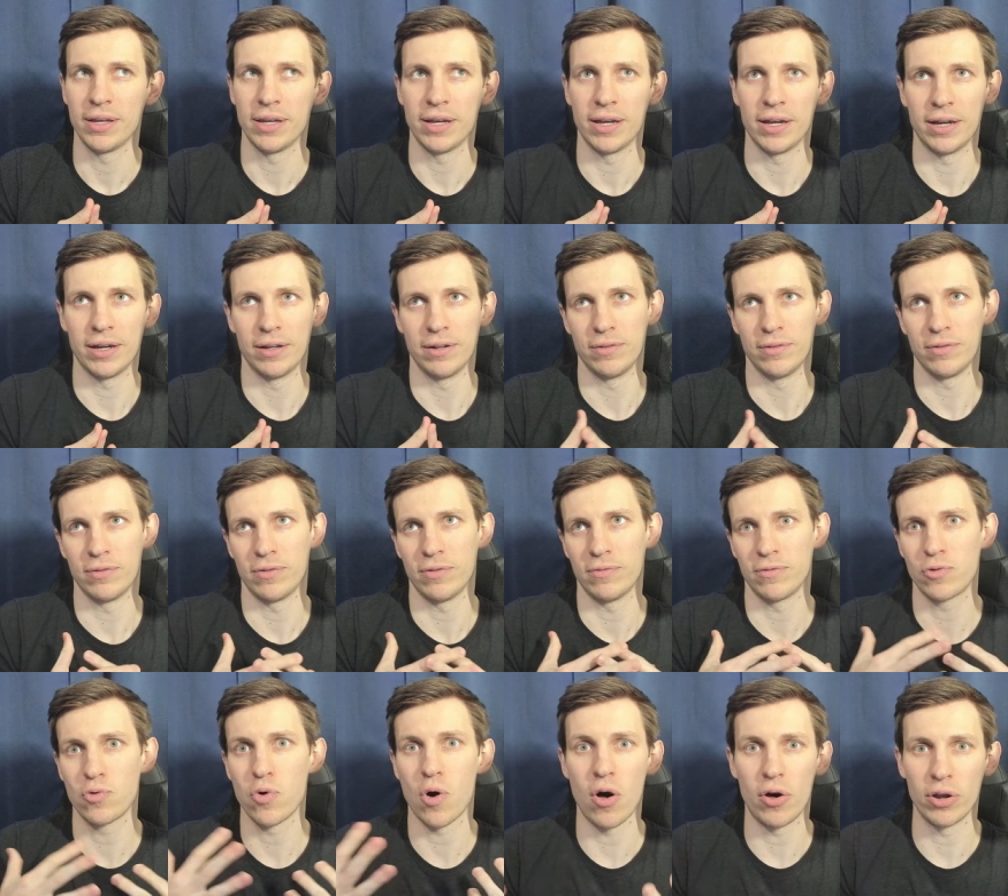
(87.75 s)
uh,
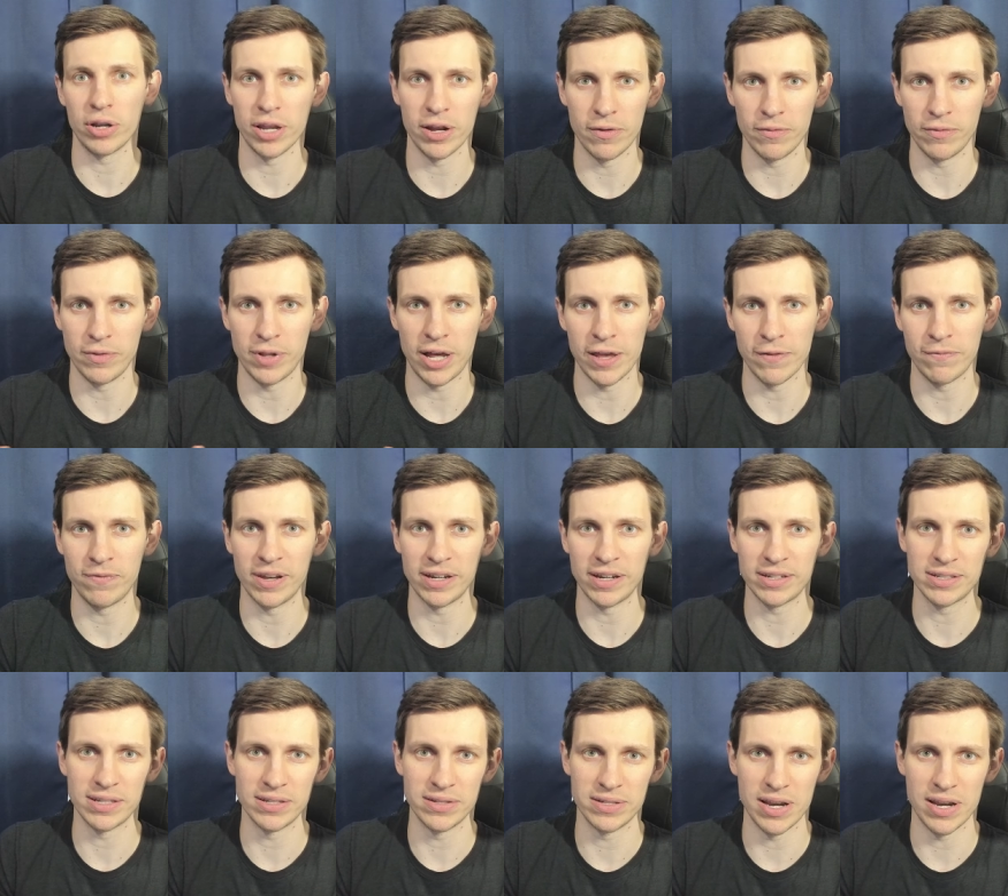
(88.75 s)
quality of life
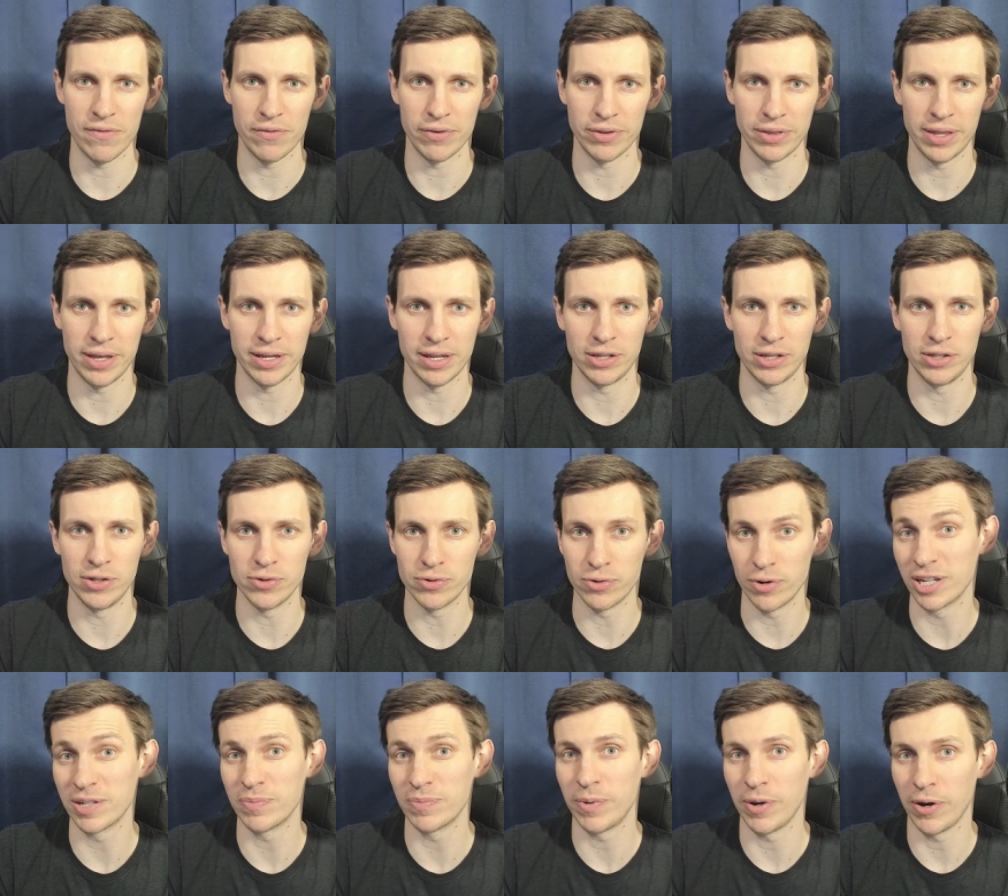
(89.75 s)
fixes and everything and
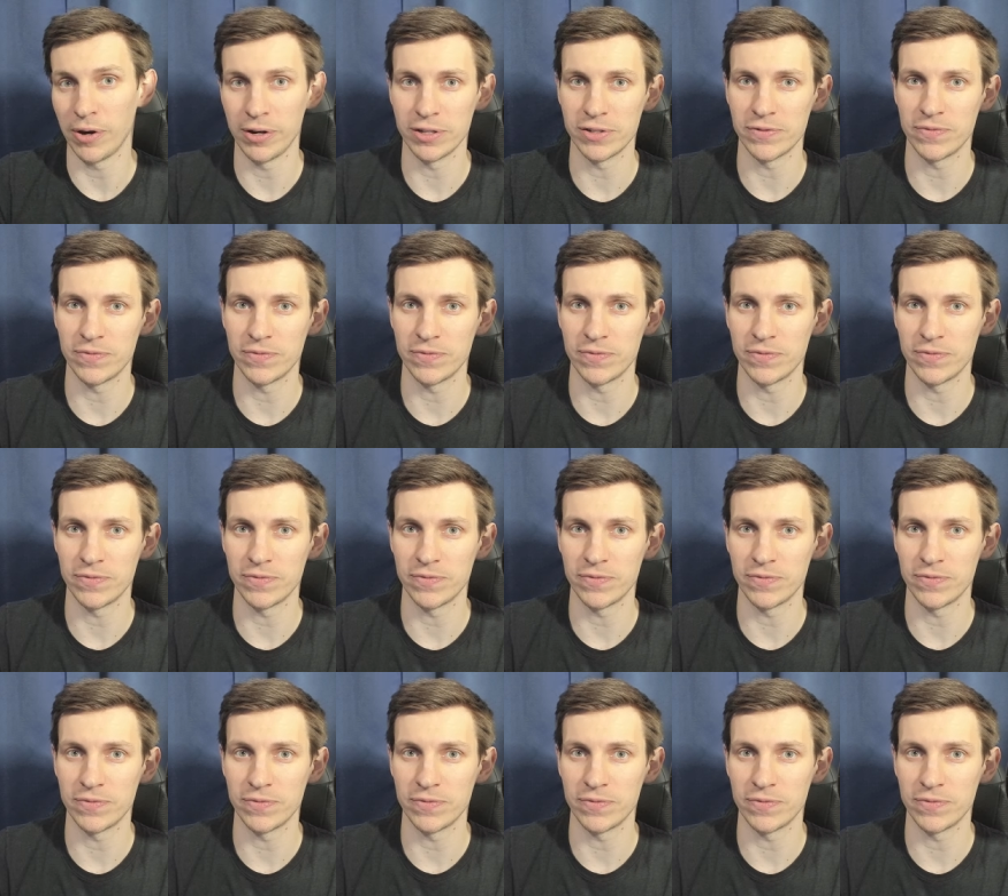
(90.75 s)
user experience